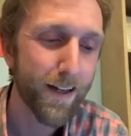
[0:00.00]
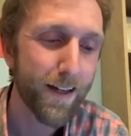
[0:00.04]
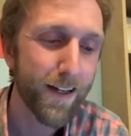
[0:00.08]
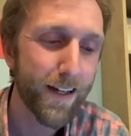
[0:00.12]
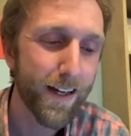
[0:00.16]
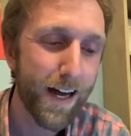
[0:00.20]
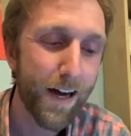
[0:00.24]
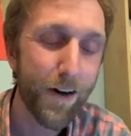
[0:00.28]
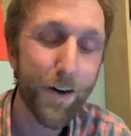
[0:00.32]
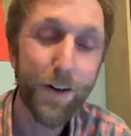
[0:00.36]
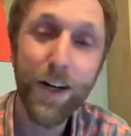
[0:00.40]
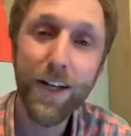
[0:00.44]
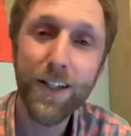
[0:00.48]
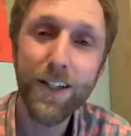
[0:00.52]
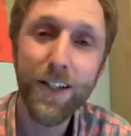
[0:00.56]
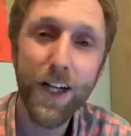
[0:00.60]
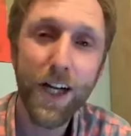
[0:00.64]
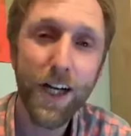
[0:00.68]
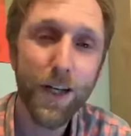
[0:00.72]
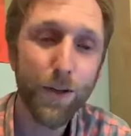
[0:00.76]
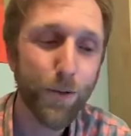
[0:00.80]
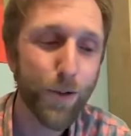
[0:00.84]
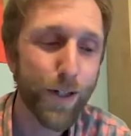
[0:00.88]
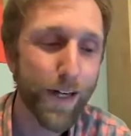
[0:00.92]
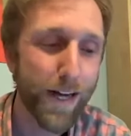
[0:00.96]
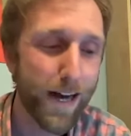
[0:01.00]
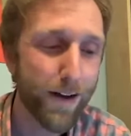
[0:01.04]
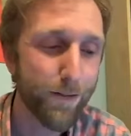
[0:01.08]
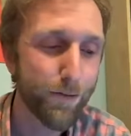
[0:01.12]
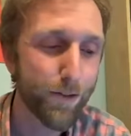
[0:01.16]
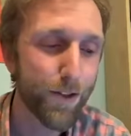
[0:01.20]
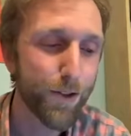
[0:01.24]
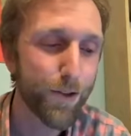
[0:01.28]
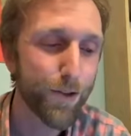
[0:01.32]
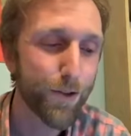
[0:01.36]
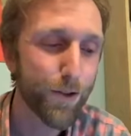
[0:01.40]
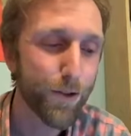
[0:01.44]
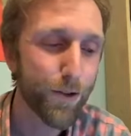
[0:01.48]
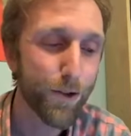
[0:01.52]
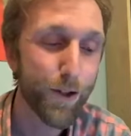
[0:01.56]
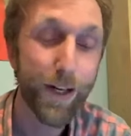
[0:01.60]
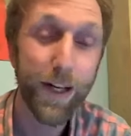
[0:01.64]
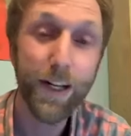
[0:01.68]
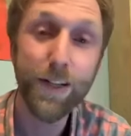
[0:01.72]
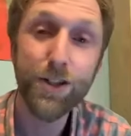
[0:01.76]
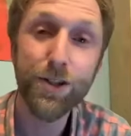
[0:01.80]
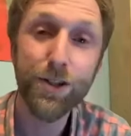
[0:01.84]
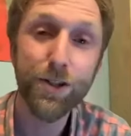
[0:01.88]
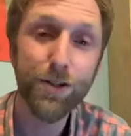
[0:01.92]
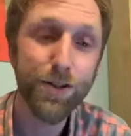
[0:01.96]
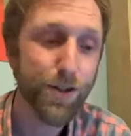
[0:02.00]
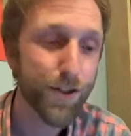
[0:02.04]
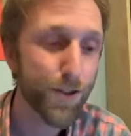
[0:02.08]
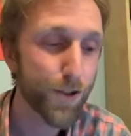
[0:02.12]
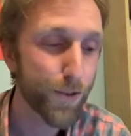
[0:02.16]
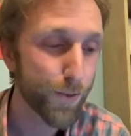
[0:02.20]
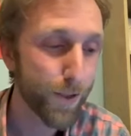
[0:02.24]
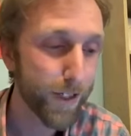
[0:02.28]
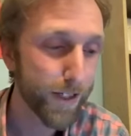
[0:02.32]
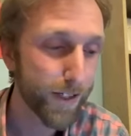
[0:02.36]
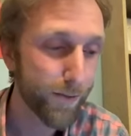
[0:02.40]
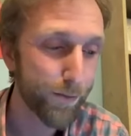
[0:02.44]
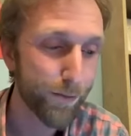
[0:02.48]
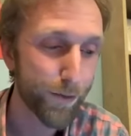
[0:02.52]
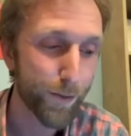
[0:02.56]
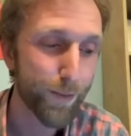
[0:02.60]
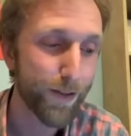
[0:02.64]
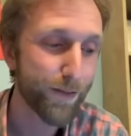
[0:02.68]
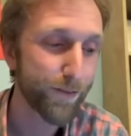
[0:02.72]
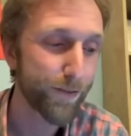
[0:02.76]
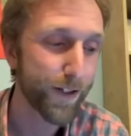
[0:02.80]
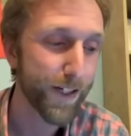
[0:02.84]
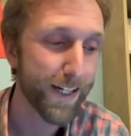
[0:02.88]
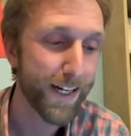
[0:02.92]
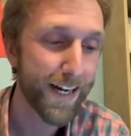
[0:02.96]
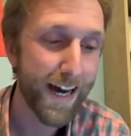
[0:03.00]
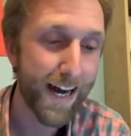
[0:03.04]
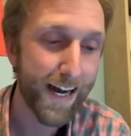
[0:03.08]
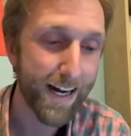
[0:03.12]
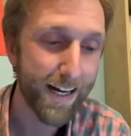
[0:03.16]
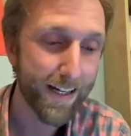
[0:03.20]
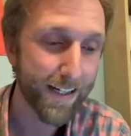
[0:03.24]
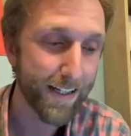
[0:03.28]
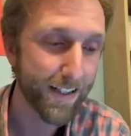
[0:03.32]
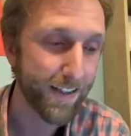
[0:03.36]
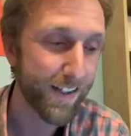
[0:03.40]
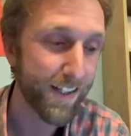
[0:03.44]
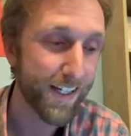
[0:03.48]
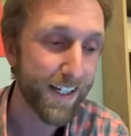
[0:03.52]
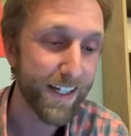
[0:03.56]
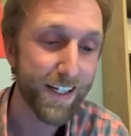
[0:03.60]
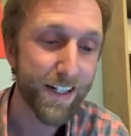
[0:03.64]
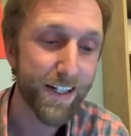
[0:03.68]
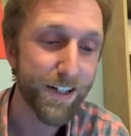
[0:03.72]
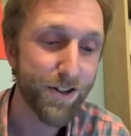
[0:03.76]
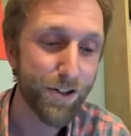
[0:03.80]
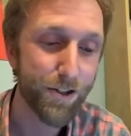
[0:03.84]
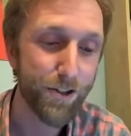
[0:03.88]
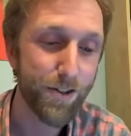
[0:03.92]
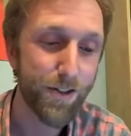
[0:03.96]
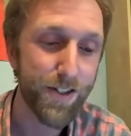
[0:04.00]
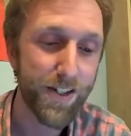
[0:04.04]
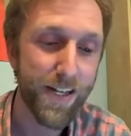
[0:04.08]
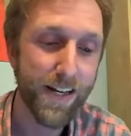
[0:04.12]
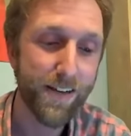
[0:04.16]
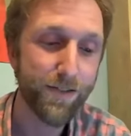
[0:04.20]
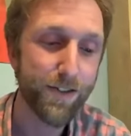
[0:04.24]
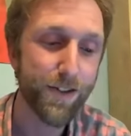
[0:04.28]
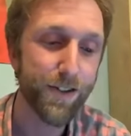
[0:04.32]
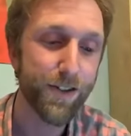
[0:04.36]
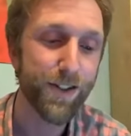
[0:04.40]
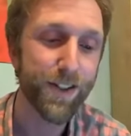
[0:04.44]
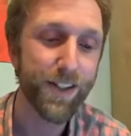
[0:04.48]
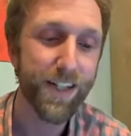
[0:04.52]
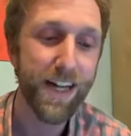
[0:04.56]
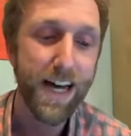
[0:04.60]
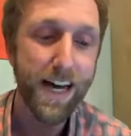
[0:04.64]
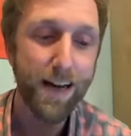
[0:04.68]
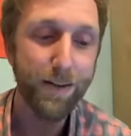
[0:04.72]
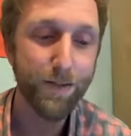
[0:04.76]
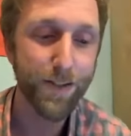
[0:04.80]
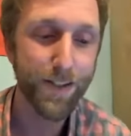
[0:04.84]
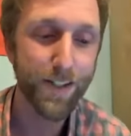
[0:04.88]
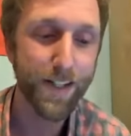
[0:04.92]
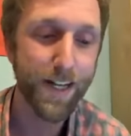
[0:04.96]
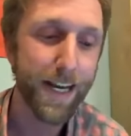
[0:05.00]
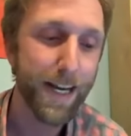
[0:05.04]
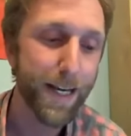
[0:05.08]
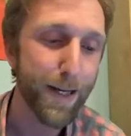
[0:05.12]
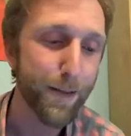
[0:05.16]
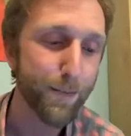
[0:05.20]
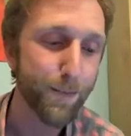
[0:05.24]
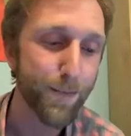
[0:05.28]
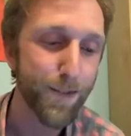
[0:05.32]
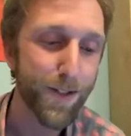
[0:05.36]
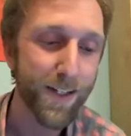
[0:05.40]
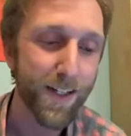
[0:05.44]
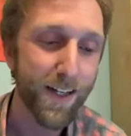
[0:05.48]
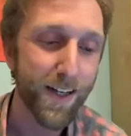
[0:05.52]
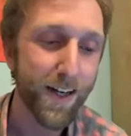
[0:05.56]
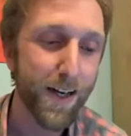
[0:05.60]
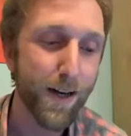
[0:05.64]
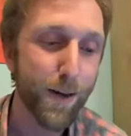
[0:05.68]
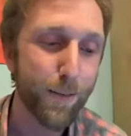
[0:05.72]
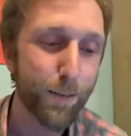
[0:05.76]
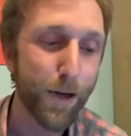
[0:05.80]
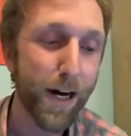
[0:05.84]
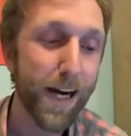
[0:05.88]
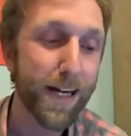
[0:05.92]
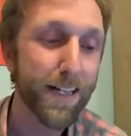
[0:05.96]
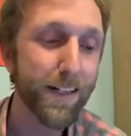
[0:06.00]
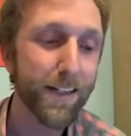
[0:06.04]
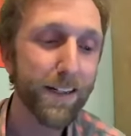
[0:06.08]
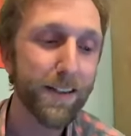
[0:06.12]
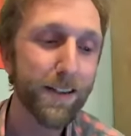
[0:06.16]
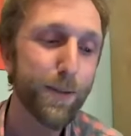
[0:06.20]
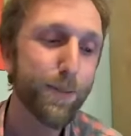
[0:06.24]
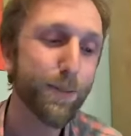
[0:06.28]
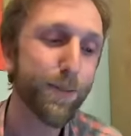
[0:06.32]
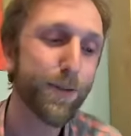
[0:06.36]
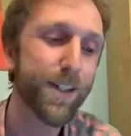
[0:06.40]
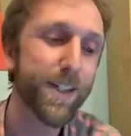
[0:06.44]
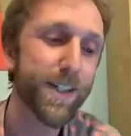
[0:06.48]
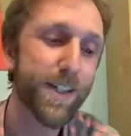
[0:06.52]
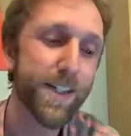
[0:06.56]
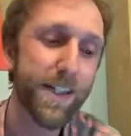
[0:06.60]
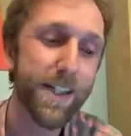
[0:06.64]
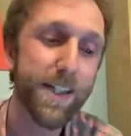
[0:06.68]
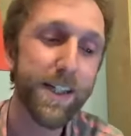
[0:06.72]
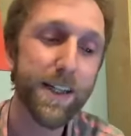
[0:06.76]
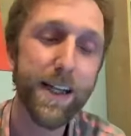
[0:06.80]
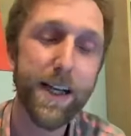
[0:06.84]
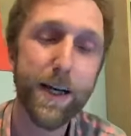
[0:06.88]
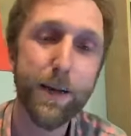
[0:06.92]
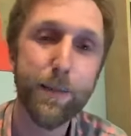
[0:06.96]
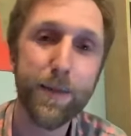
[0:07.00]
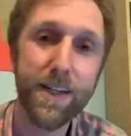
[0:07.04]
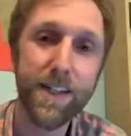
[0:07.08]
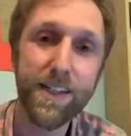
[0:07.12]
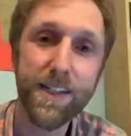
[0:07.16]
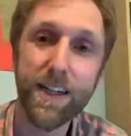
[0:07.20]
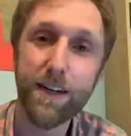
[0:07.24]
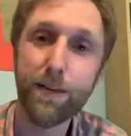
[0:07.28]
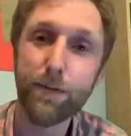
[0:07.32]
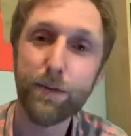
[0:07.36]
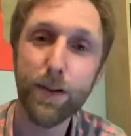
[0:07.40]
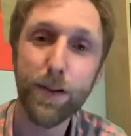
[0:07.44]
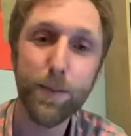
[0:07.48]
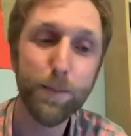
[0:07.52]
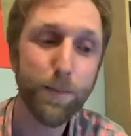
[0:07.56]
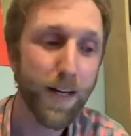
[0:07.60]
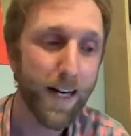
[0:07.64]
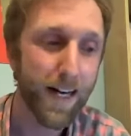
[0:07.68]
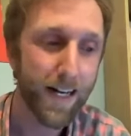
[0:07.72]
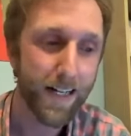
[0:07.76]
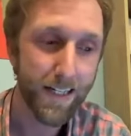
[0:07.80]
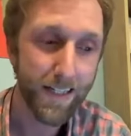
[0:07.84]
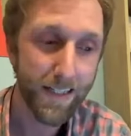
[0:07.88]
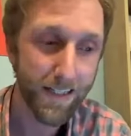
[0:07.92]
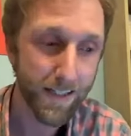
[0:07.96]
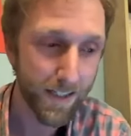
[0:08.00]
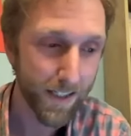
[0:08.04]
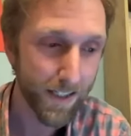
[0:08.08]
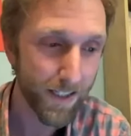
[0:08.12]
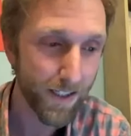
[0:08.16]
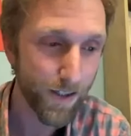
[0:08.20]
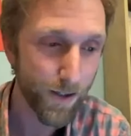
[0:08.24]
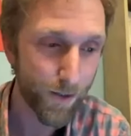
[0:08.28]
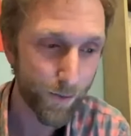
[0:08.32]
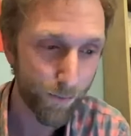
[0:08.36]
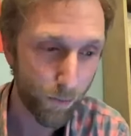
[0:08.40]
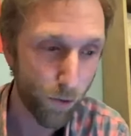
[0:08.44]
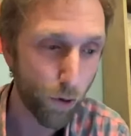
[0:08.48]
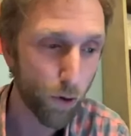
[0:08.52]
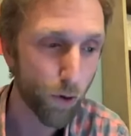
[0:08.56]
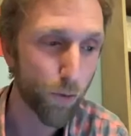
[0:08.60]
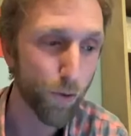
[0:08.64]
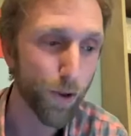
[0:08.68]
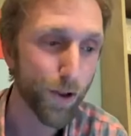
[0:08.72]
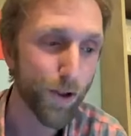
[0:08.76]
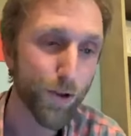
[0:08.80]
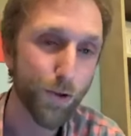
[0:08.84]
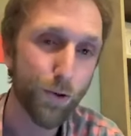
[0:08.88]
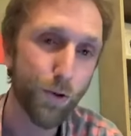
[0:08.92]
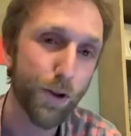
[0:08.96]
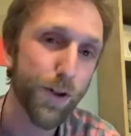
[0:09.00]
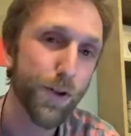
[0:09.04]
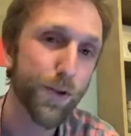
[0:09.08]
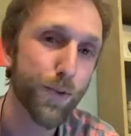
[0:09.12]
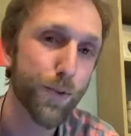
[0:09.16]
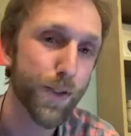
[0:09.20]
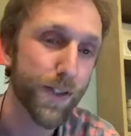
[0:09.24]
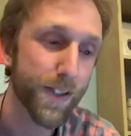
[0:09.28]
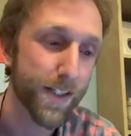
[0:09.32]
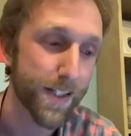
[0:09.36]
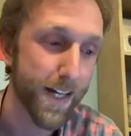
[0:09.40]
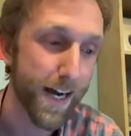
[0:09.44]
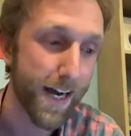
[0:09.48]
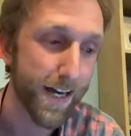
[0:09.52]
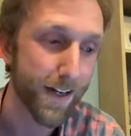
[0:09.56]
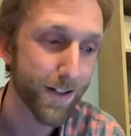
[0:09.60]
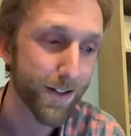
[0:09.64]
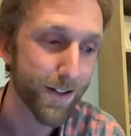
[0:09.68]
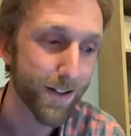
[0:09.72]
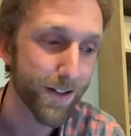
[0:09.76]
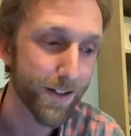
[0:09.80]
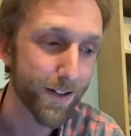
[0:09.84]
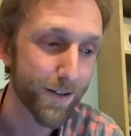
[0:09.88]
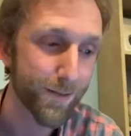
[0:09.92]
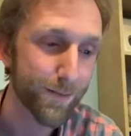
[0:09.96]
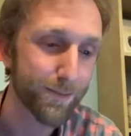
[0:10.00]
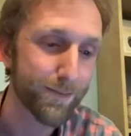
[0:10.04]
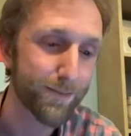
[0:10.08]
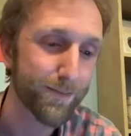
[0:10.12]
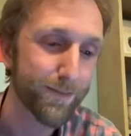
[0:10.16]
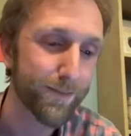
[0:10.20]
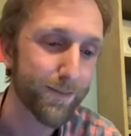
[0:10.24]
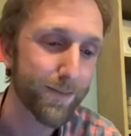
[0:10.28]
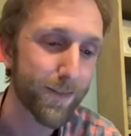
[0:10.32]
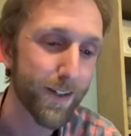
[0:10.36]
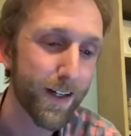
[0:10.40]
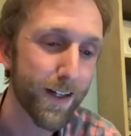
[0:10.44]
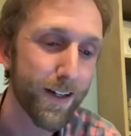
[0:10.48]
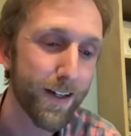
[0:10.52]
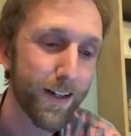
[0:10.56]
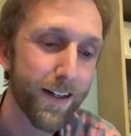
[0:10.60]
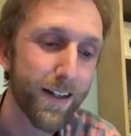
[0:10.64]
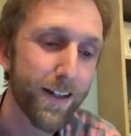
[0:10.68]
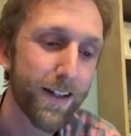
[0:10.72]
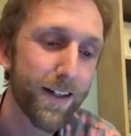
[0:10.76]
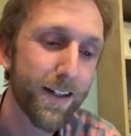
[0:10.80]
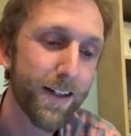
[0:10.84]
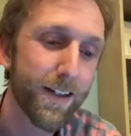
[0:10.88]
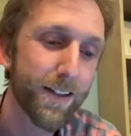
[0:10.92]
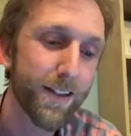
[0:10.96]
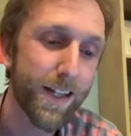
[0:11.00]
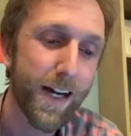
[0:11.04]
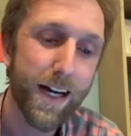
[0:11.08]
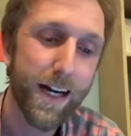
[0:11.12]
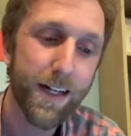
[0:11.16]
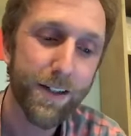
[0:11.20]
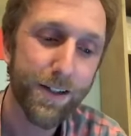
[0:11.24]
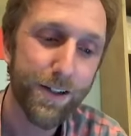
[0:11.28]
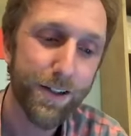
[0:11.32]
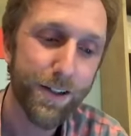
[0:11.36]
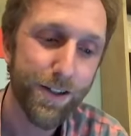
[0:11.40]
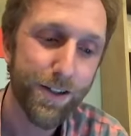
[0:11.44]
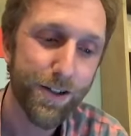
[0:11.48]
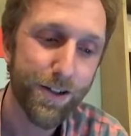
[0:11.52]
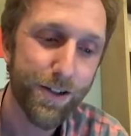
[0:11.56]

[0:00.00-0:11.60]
Out on Longwood Avenue, credentials swing from every neck, and the initials after staff's names practically precede them as every body leans forward towards what's next. Doctors